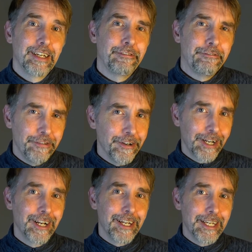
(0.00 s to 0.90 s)
And
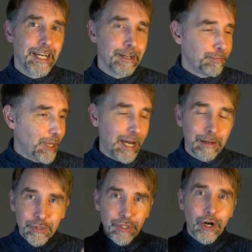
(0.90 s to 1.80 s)
finally, at
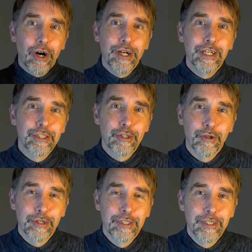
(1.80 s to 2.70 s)
perhaps the highest
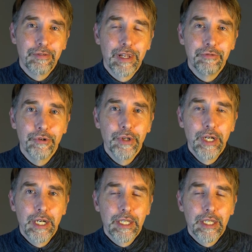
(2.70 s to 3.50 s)
cognitive level,